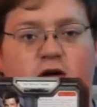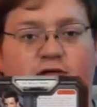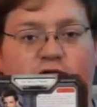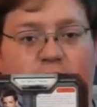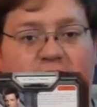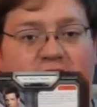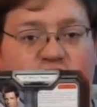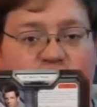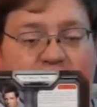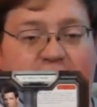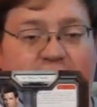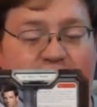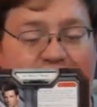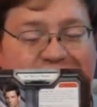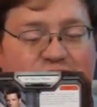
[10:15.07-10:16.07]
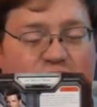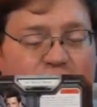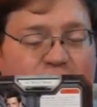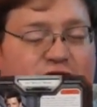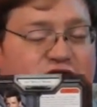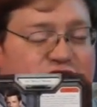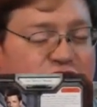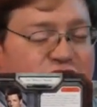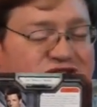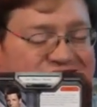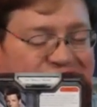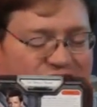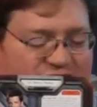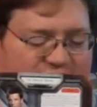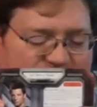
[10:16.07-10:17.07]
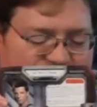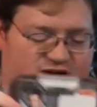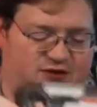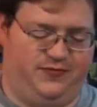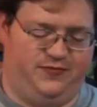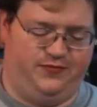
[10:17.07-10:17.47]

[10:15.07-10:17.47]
from either of the two skill decks.